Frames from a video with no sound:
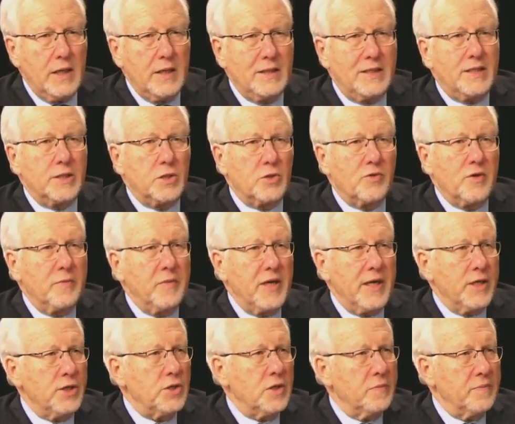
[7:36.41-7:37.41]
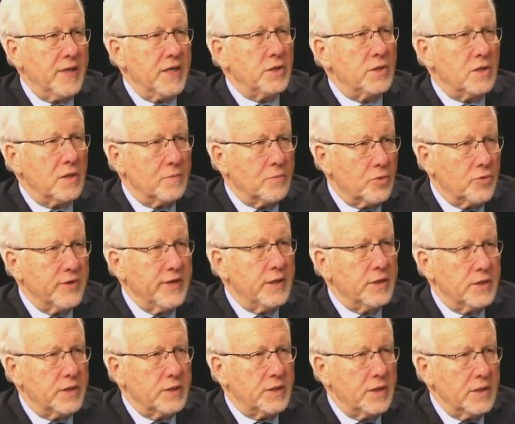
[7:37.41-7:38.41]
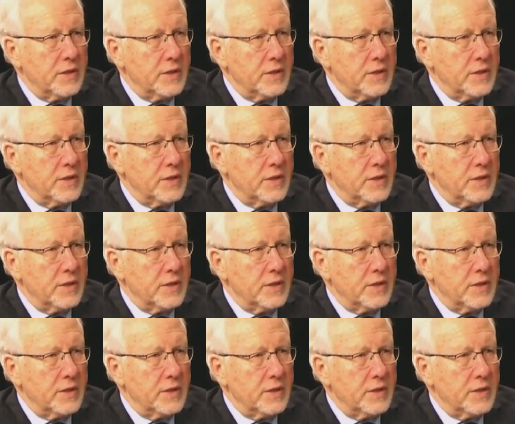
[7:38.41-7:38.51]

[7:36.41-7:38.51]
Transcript: discrimination based on pre-existing